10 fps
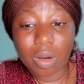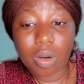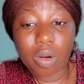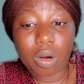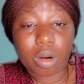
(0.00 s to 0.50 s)

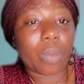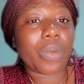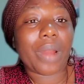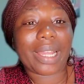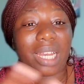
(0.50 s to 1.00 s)
Or
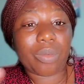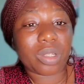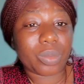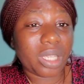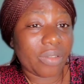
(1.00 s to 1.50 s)
copyright claim was
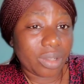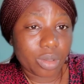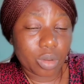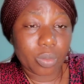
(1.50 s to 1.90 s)
being given to.